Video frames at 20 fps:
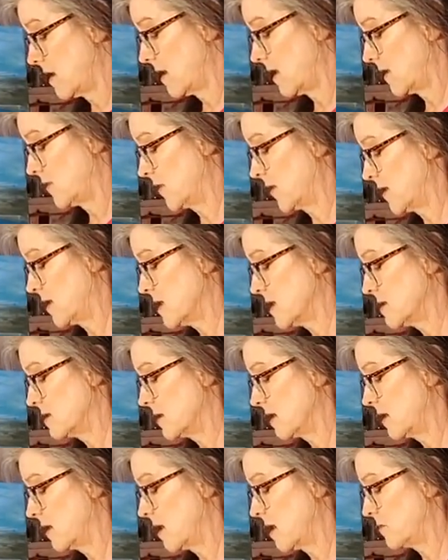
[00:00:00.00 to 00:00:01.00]
I think
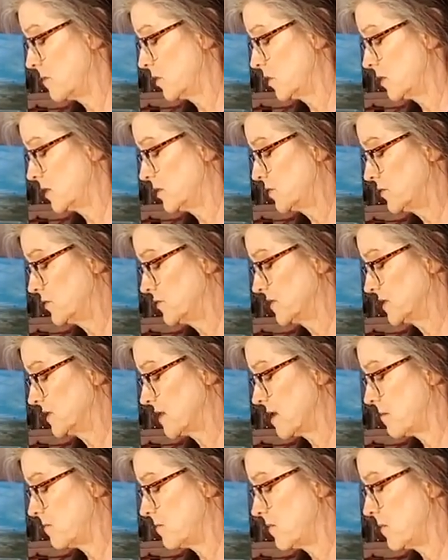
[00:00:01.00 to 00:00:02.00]
I'm going to do
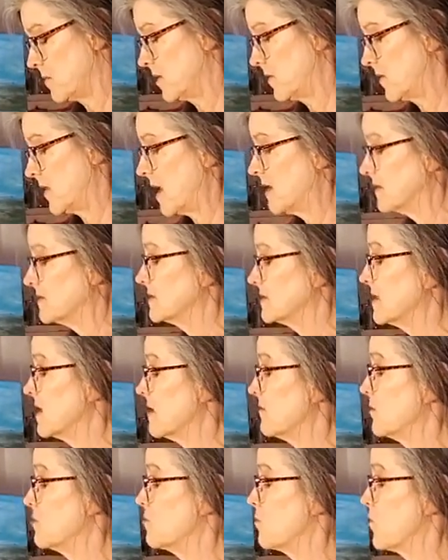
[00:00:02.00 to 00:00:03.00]
some that's
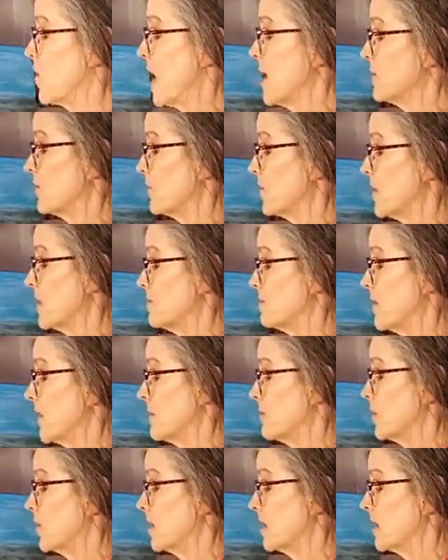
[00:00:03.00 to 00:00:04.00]
even brighter green, but
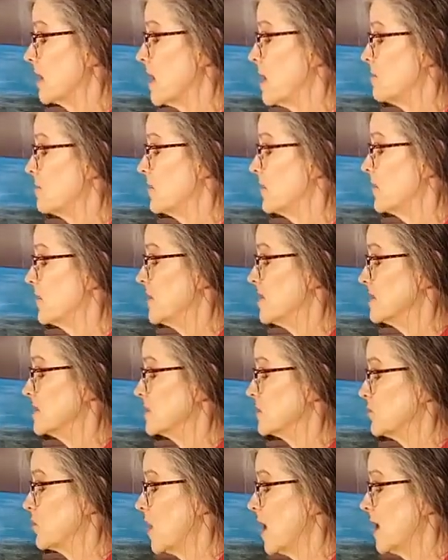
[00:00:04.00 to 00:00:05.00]
I'm going to come
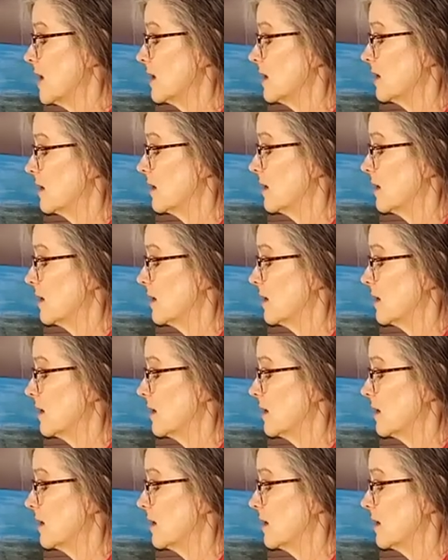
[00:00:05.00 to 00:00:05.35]
this way.